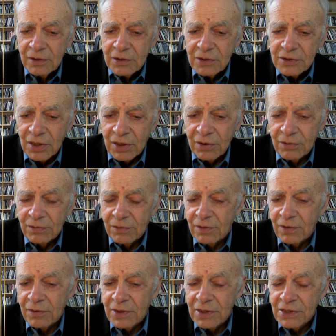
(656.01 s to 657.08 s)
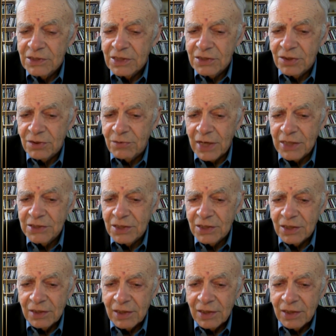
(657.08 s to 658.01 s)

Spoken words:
So it's just a tragedy